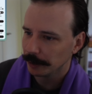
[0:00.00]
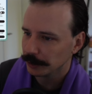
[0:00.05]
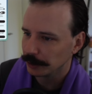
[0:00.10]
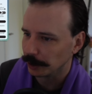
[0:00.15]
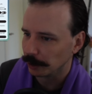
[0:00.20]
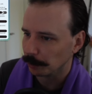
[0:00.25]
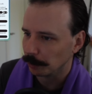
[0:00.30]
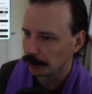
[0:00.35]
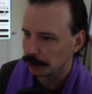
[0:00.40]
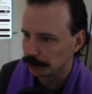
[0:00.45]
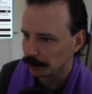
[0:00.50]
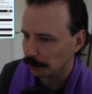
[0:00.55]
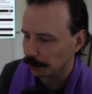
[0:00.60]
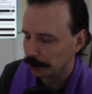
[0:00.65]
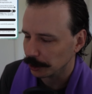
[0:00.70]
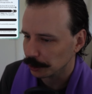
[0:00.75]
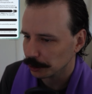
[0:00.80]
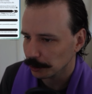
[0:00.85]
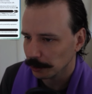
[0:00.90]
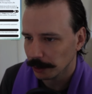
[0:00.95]
and are pushed away
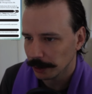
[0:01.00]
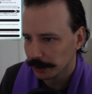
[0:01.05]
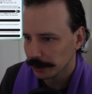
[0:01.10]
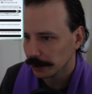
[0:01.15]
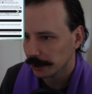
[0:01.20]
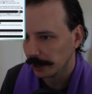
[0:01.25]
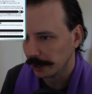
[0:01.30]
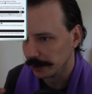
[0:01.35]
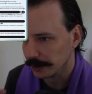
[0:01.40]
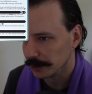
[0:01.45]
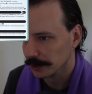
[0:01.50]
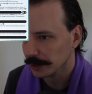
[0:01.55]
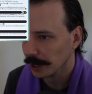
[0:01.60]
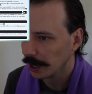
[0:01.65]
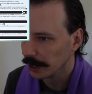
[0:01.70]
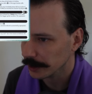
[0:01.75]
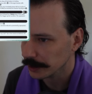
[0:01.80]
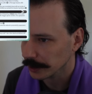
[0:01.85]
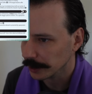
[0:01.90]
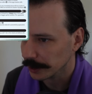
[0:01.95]
short. It's
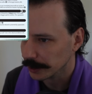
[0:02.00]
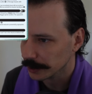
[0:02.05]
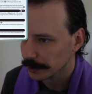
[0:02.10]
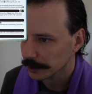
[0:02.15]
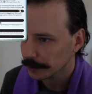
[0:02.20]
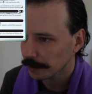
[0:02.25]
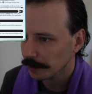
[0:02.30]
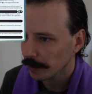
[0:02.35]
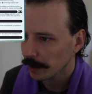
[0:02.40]
sizeless.